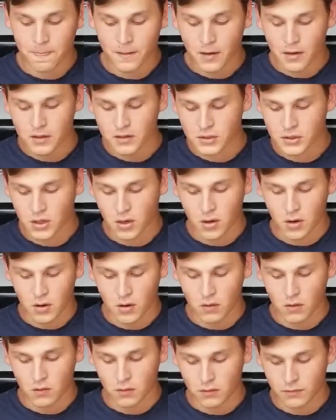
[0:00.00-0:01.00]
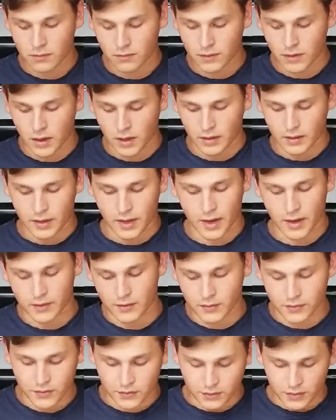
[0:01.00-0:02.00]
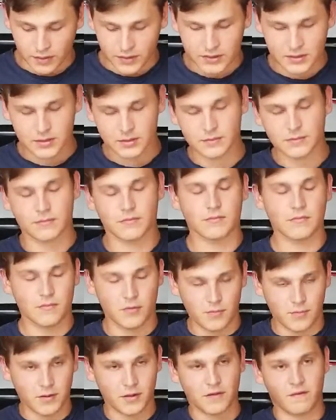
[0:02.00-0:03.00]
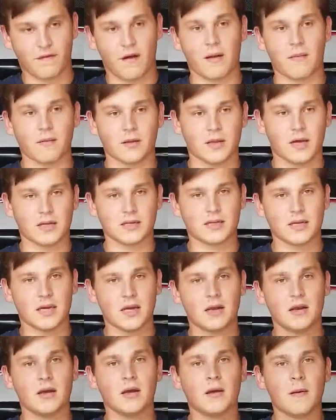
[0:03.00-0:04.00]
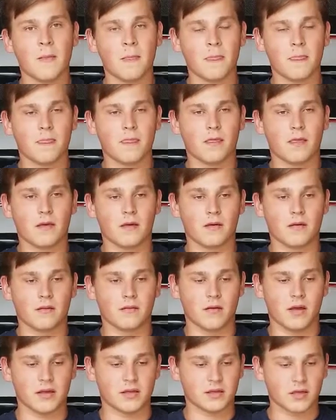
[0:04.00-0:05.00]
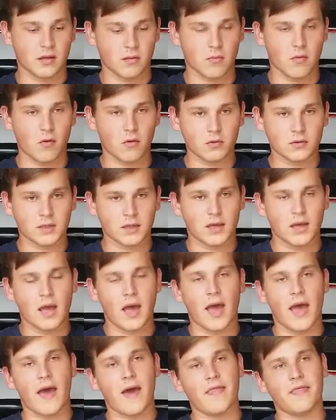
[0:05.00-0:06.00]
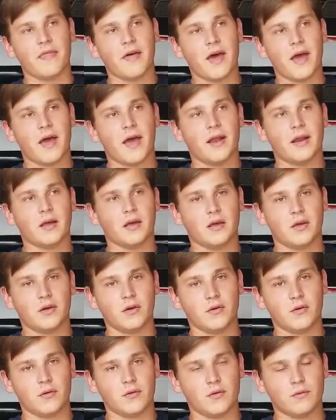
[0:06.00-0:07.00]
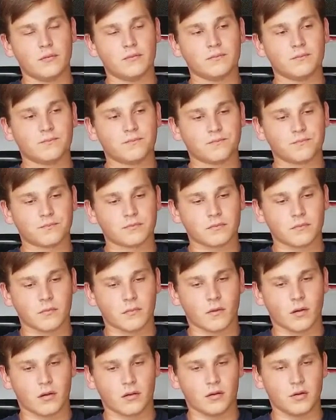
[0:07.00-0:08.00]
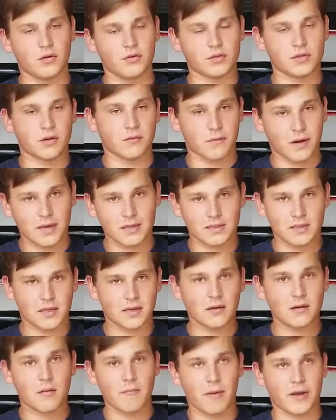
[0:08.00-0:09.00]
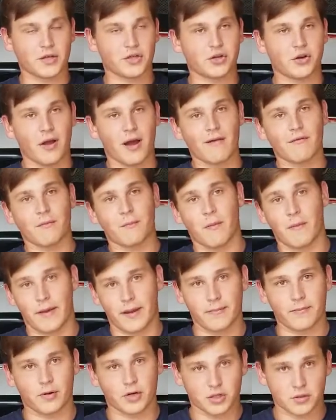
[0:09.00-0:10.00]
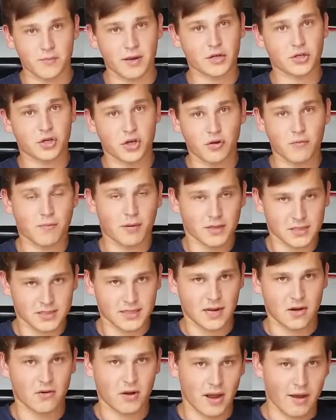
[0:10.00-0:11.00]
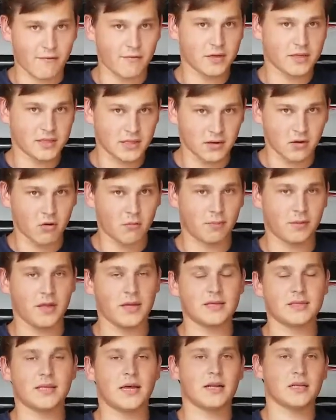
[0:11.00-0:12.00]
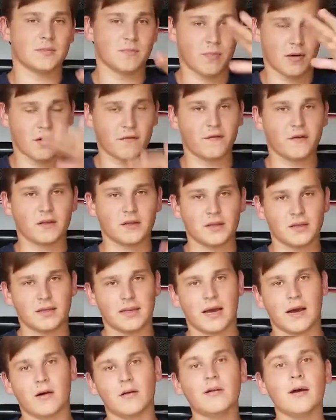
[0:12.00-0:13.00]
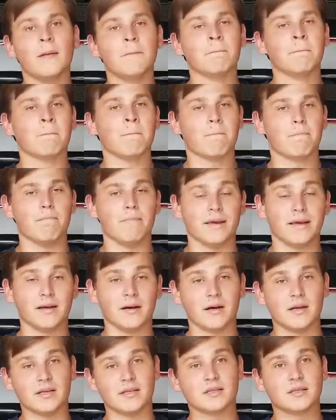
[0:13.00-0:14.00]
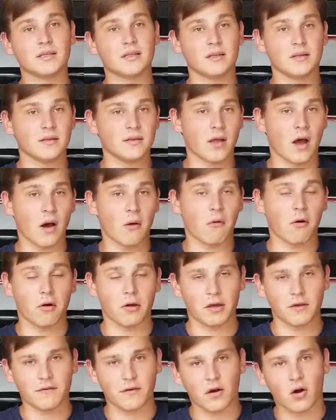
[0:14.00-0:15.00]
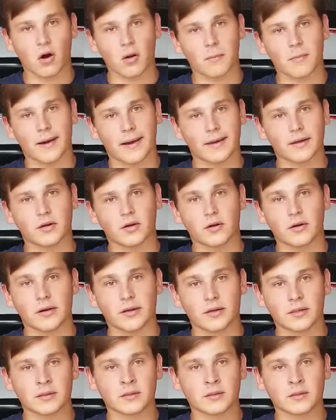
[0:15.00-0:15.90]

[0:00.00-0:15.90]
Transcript: So yeah, you do this, you put the fiberglass into the mold, and then you use the resin. Make sure you have a paintbrush and make sure you press down every single place that it's perfectly down, because now even on my current